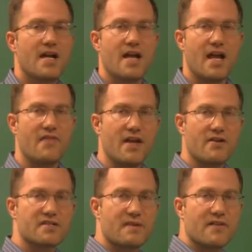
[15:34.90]
And
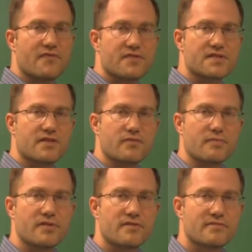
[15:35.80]
there's my first
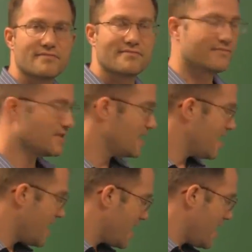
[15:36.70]
loop.
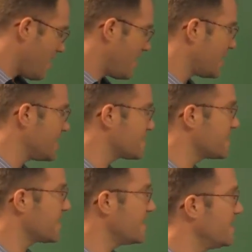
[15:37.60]
All right, let's
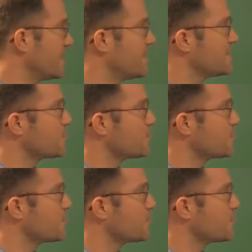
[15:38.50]
take a look at this